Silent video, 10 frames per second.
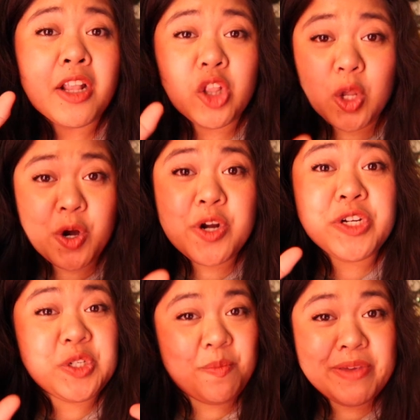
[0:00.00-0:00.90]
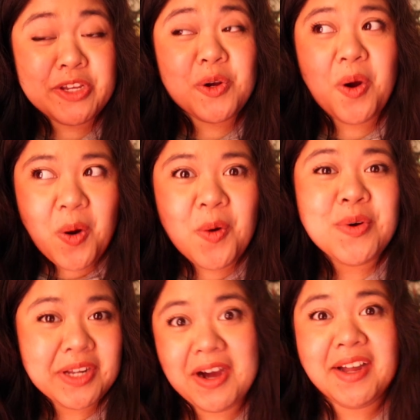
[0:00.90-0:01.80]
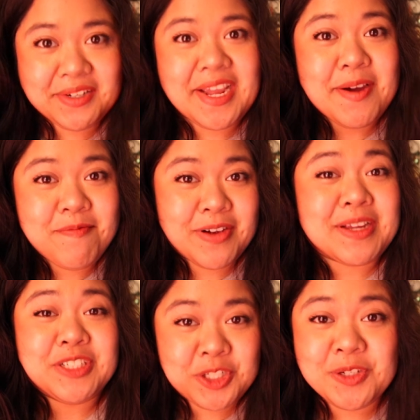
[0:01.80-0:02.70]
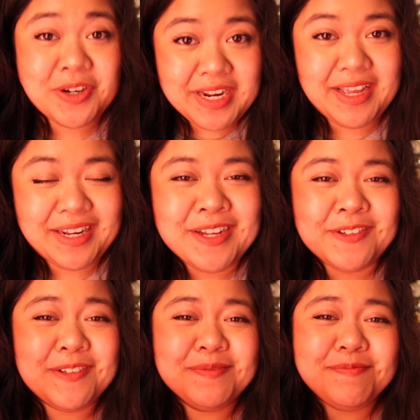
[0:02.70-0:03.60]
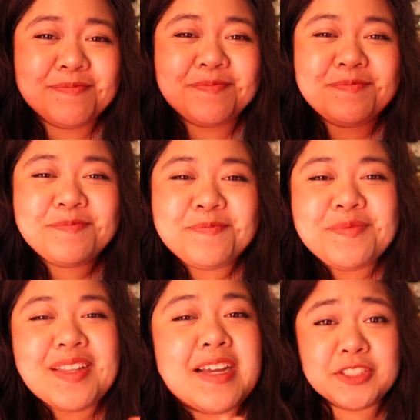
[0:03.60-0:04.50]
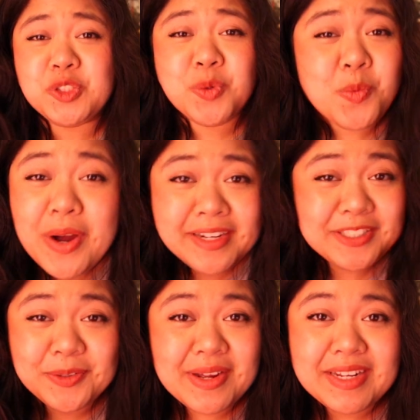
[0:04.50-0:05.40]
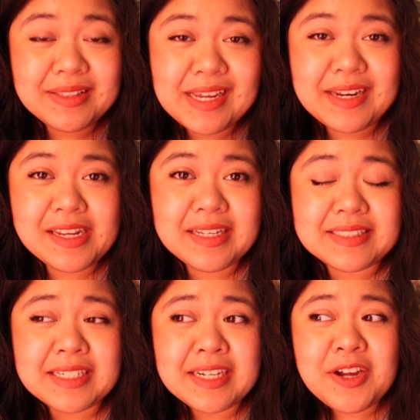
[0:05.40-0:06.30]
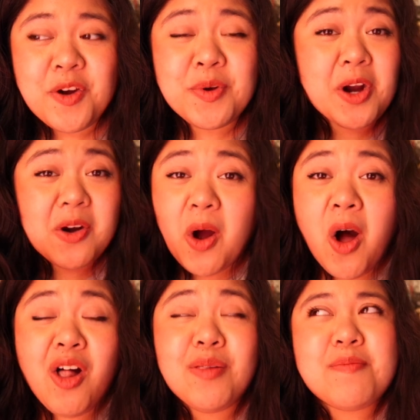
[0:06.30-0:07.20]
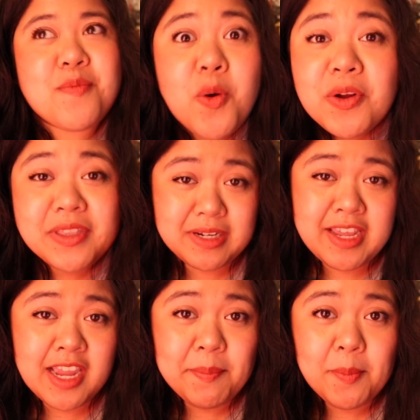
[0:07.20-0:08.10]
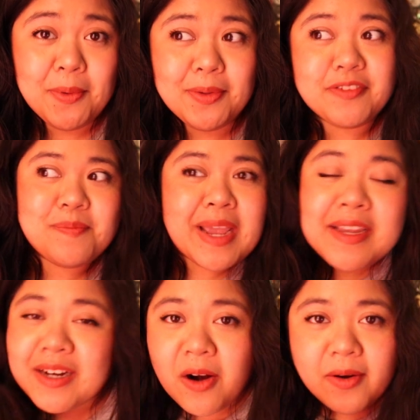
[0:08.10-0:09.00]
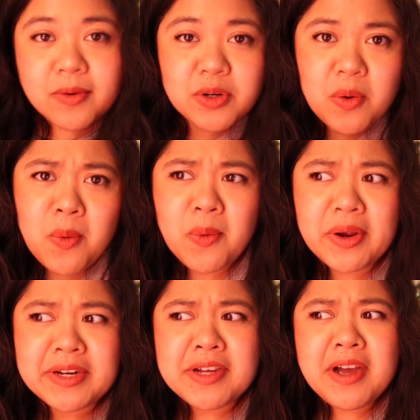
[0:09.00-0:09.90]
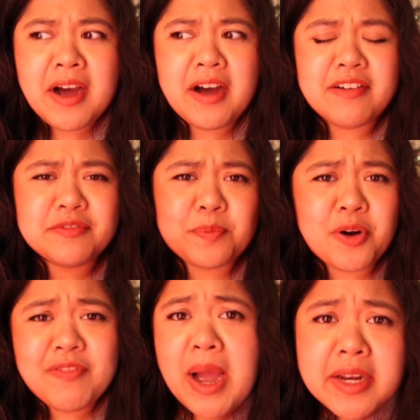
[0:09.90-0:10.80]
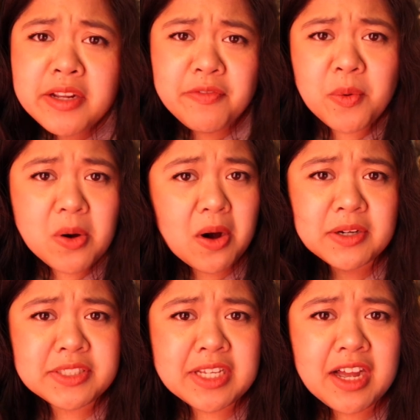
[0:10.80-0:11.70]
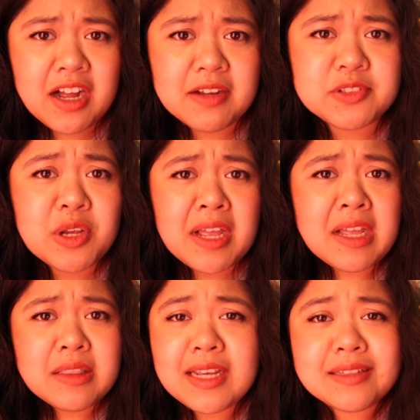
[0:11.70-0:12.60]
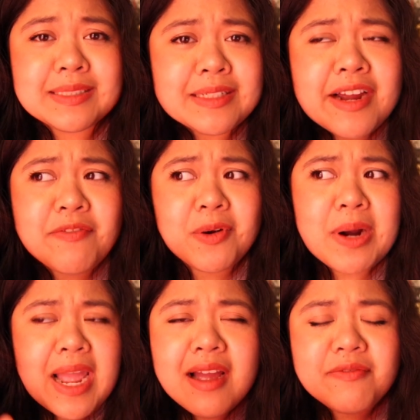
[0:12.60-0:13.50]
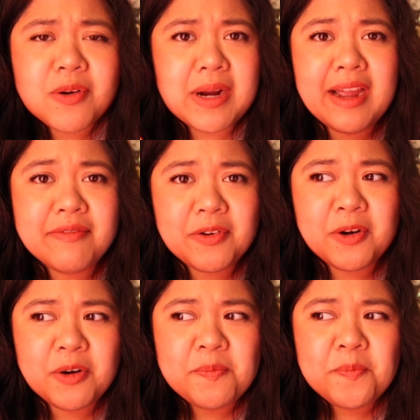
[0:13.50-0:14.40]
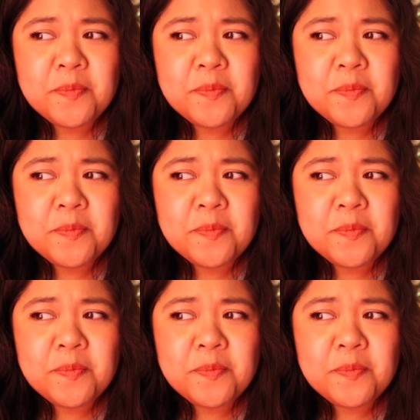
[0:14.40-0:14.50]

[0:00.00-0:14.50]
learn to be your own goddamn fucking sugar daddy. It's 2020, ladies. We are all more than capable of making our own coin, of providing for ourselves. Let us never, ever, ever